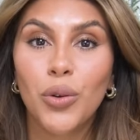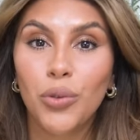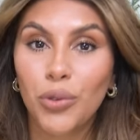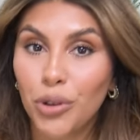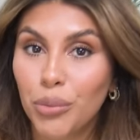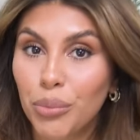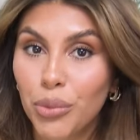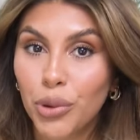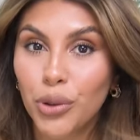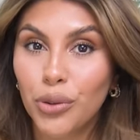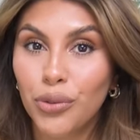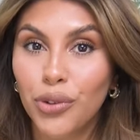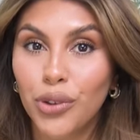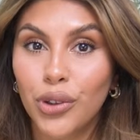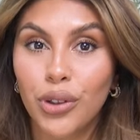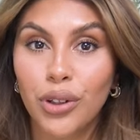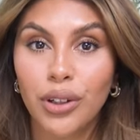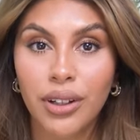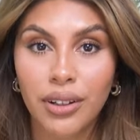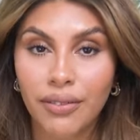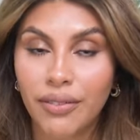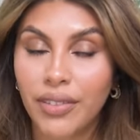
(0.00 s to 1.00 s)

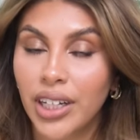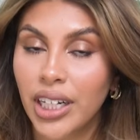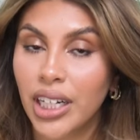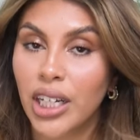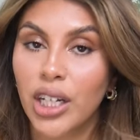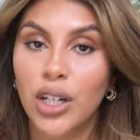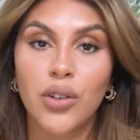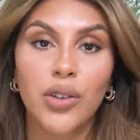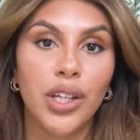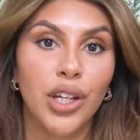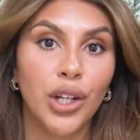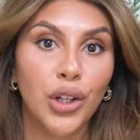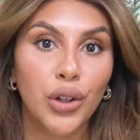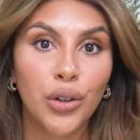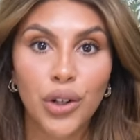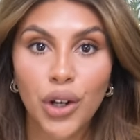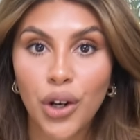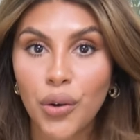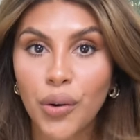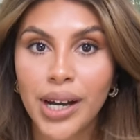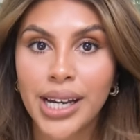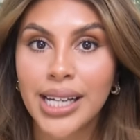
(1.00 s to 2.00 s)
removal video, then you
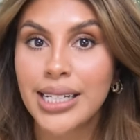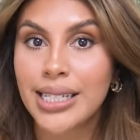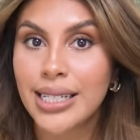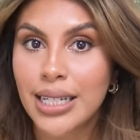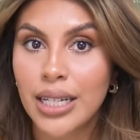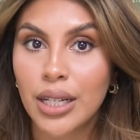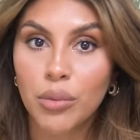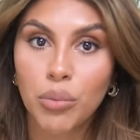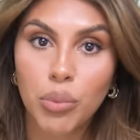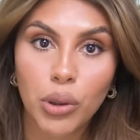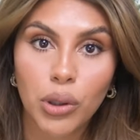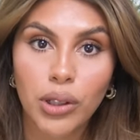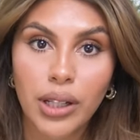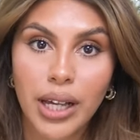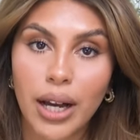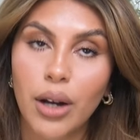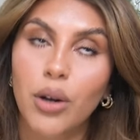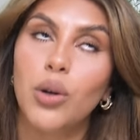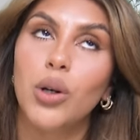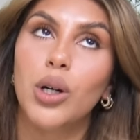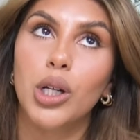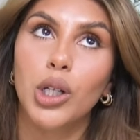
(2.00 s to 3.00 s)
know I did pull
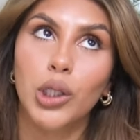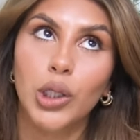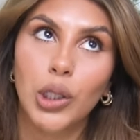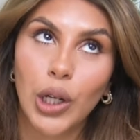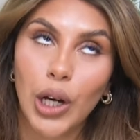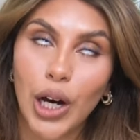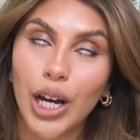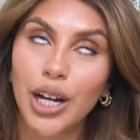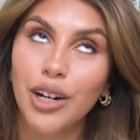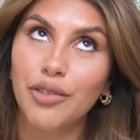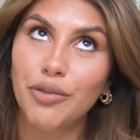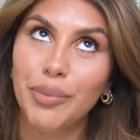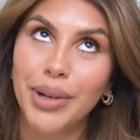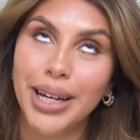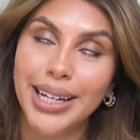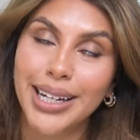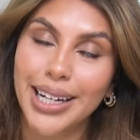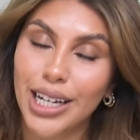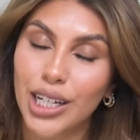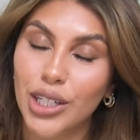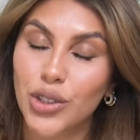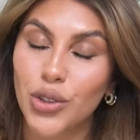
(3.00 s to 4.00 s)
out a lot of my
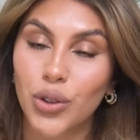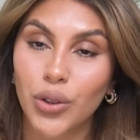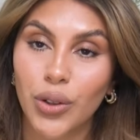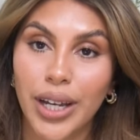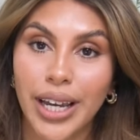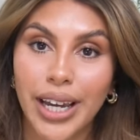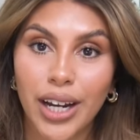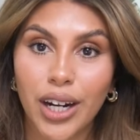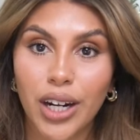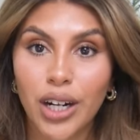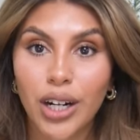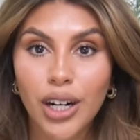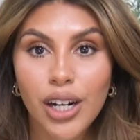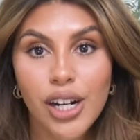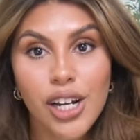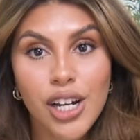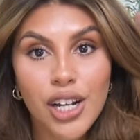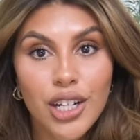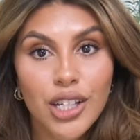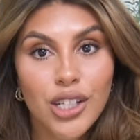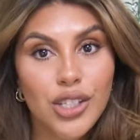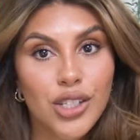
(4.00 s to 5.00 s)
natural hair.
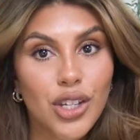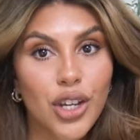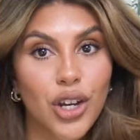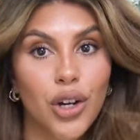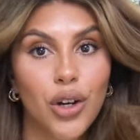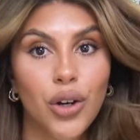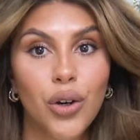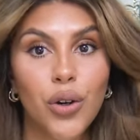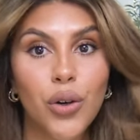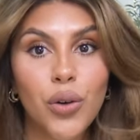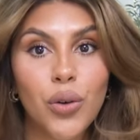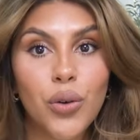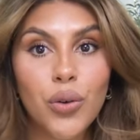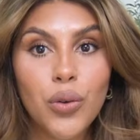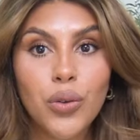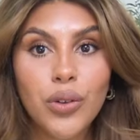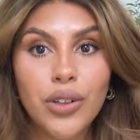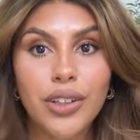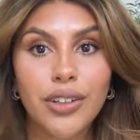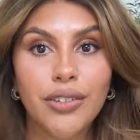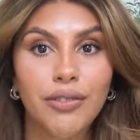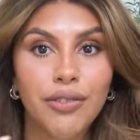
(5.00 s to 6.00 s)

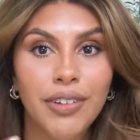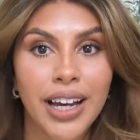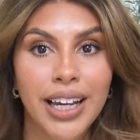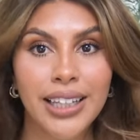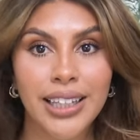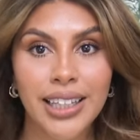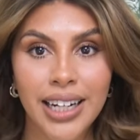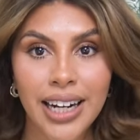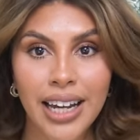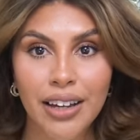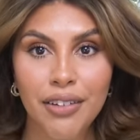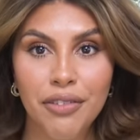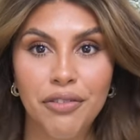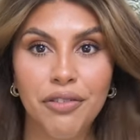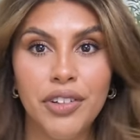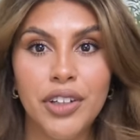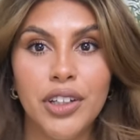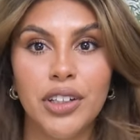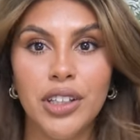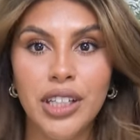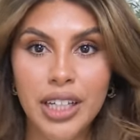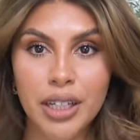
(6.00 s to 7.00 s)
So the fact that I
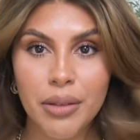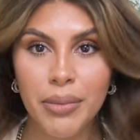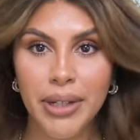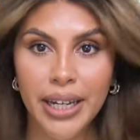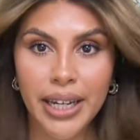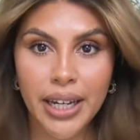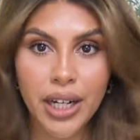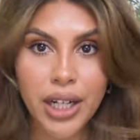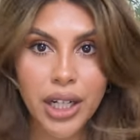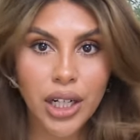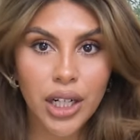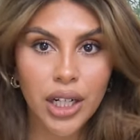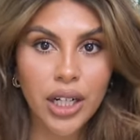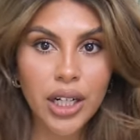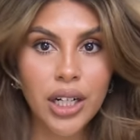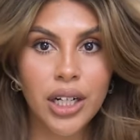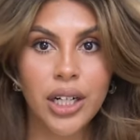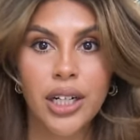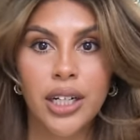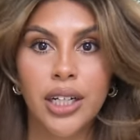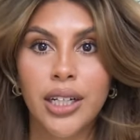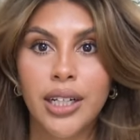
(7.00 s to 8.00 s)
feel like my
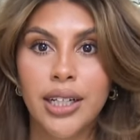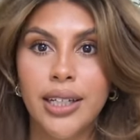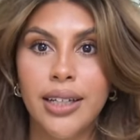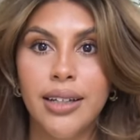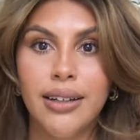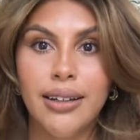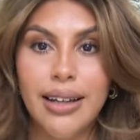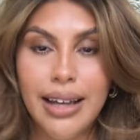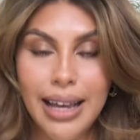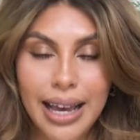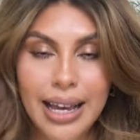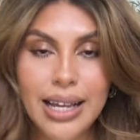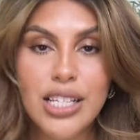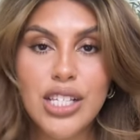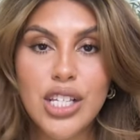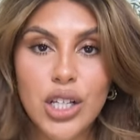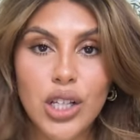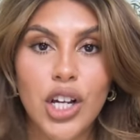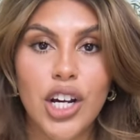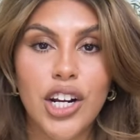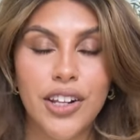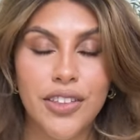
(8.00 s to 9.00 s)
hair has
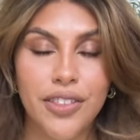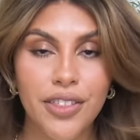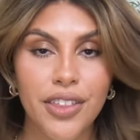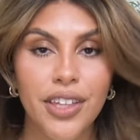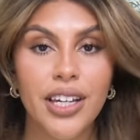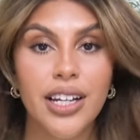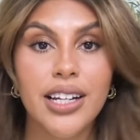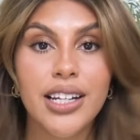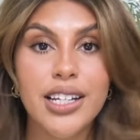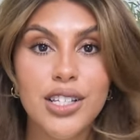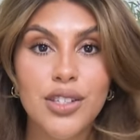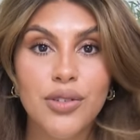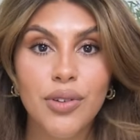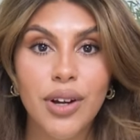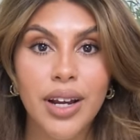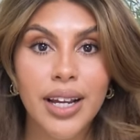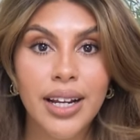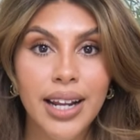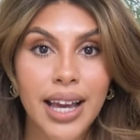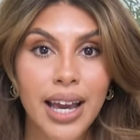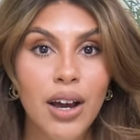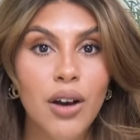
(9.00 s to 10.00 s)
a lot of thickness
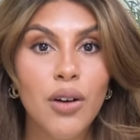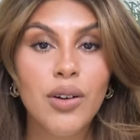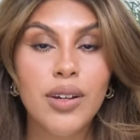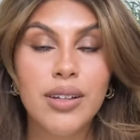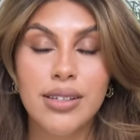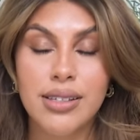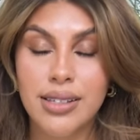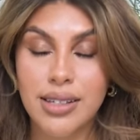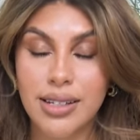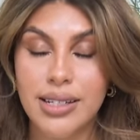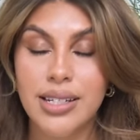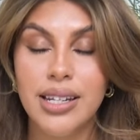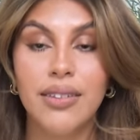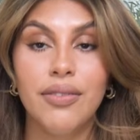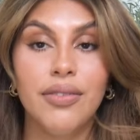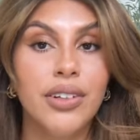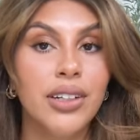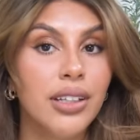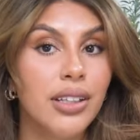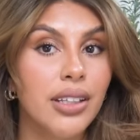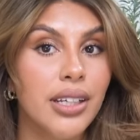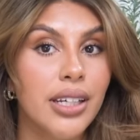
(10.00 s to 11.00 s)
right now is
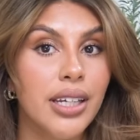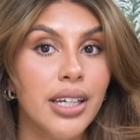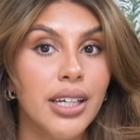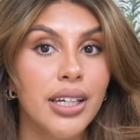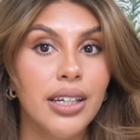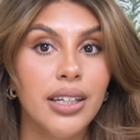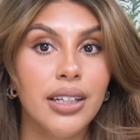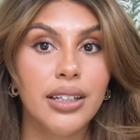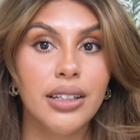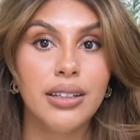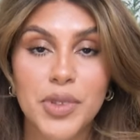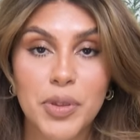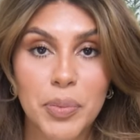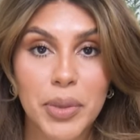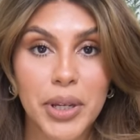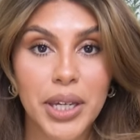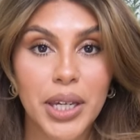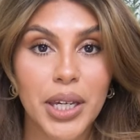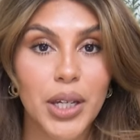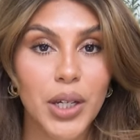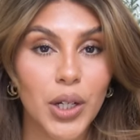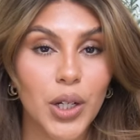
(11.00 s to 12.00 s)
definitely
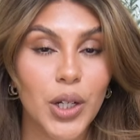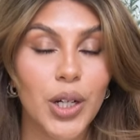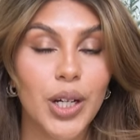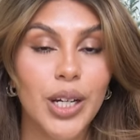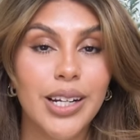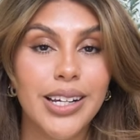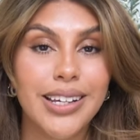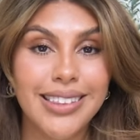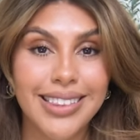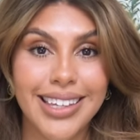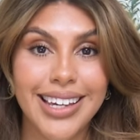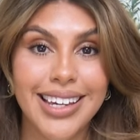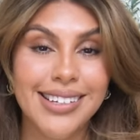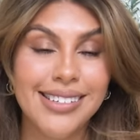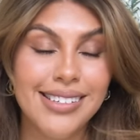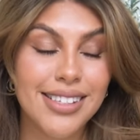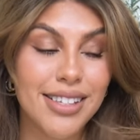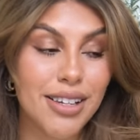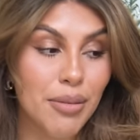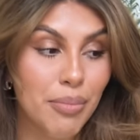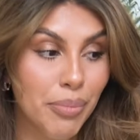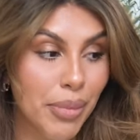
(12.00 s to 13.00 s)
speaking good
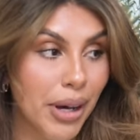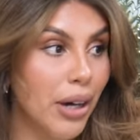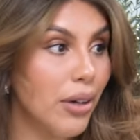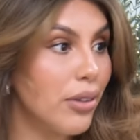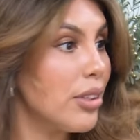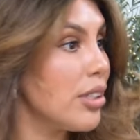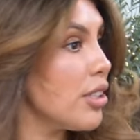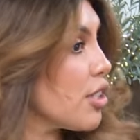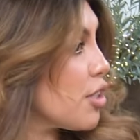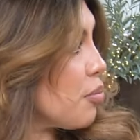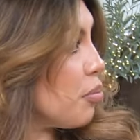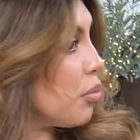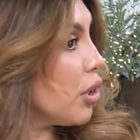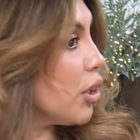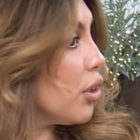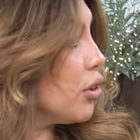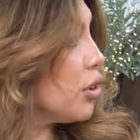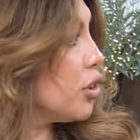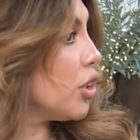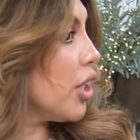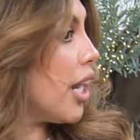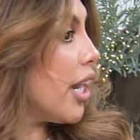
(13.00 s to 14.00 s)
things about this
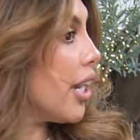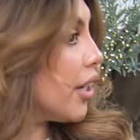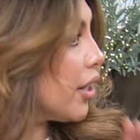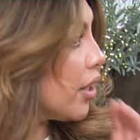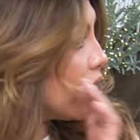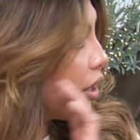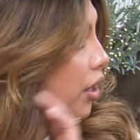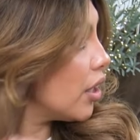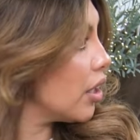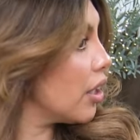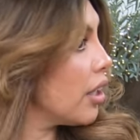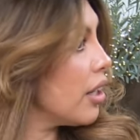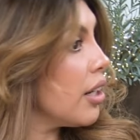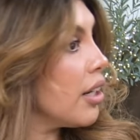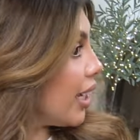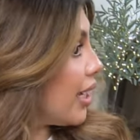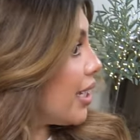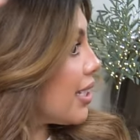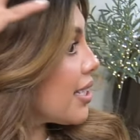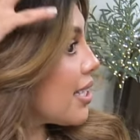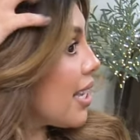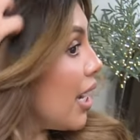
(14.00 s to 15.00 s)
blow dryer.
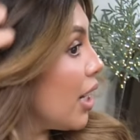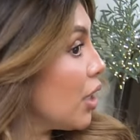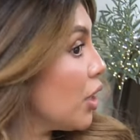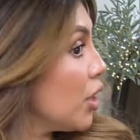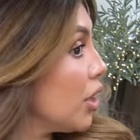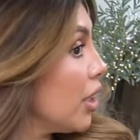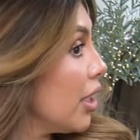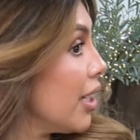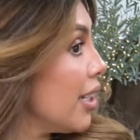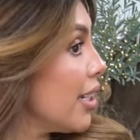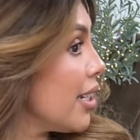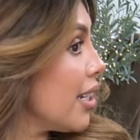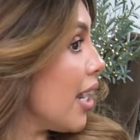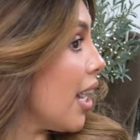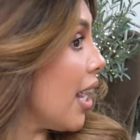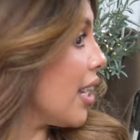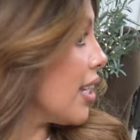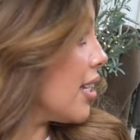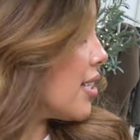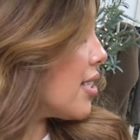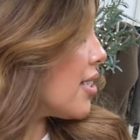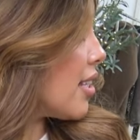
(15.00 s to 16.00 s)
It's actually
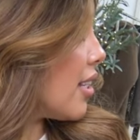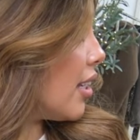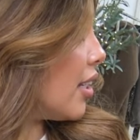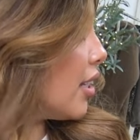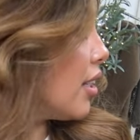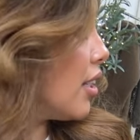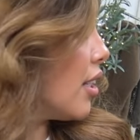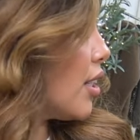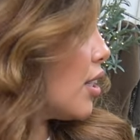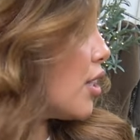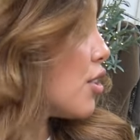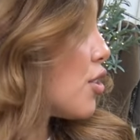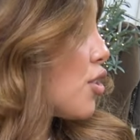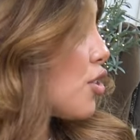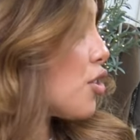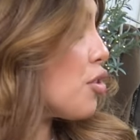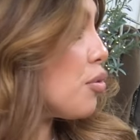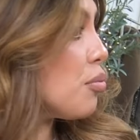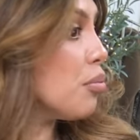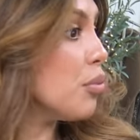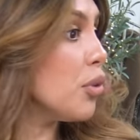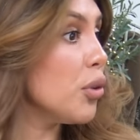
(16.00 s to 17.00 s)
nice and
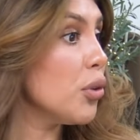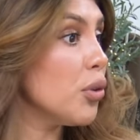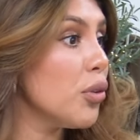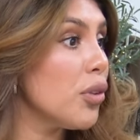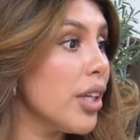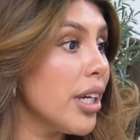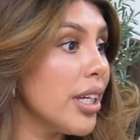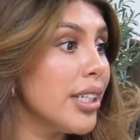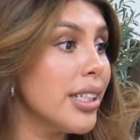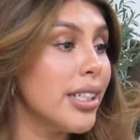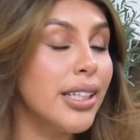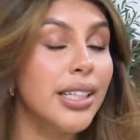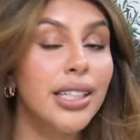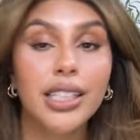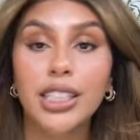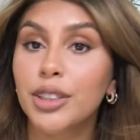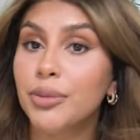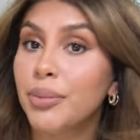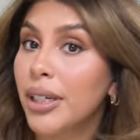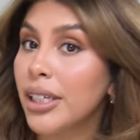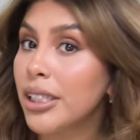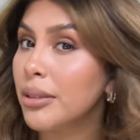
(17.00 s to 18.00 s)
smooth. I didn't
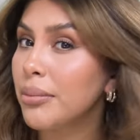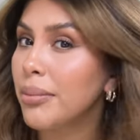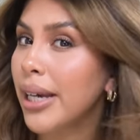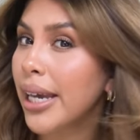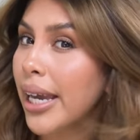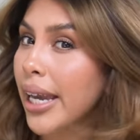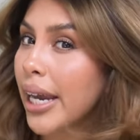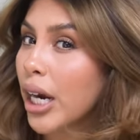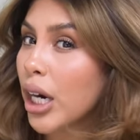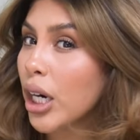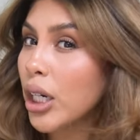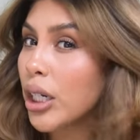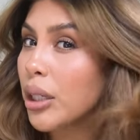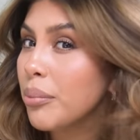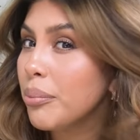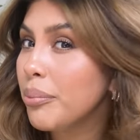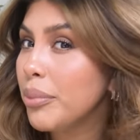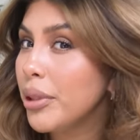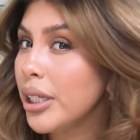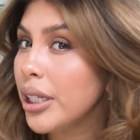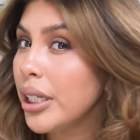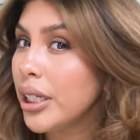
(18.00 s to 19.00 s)
expect my hair to
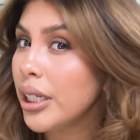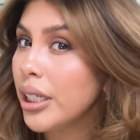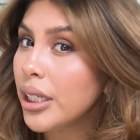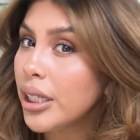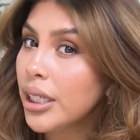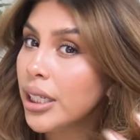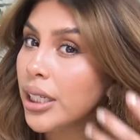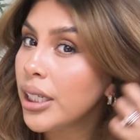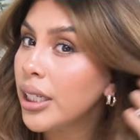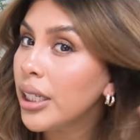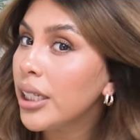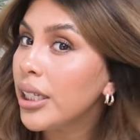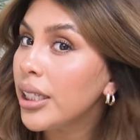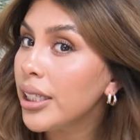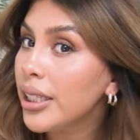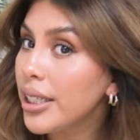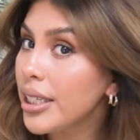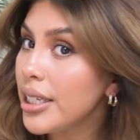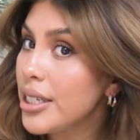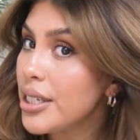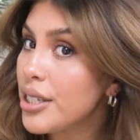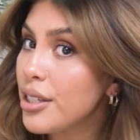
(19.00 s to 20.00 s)
be
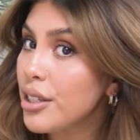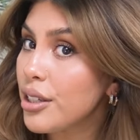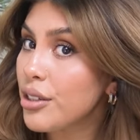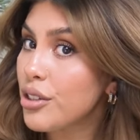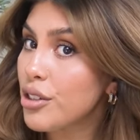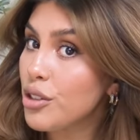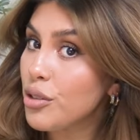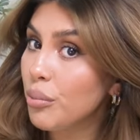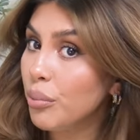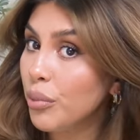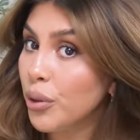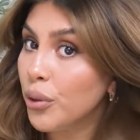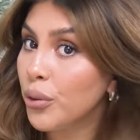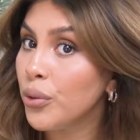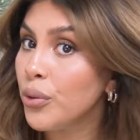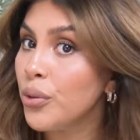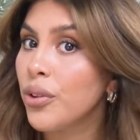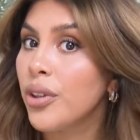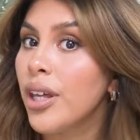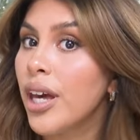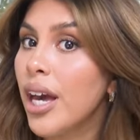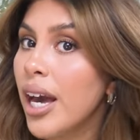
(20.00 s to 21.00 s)
this
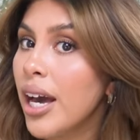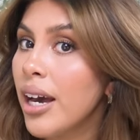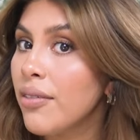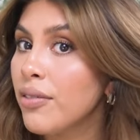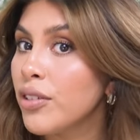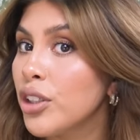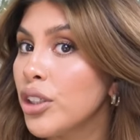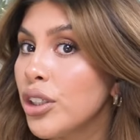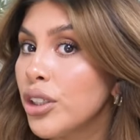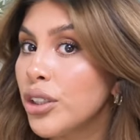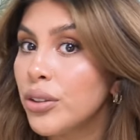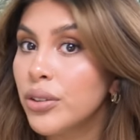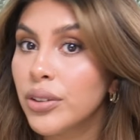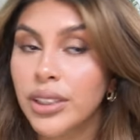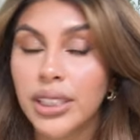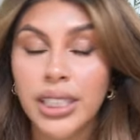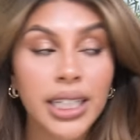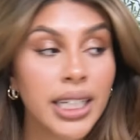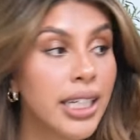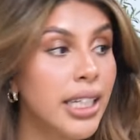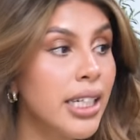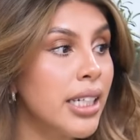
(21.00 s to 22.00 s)
smooth after
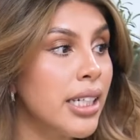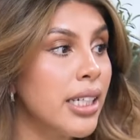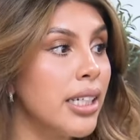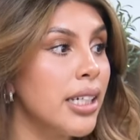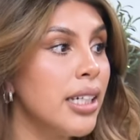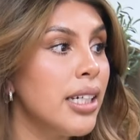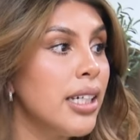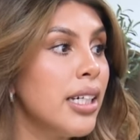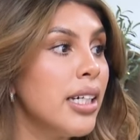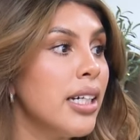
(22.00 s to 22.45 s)
using it.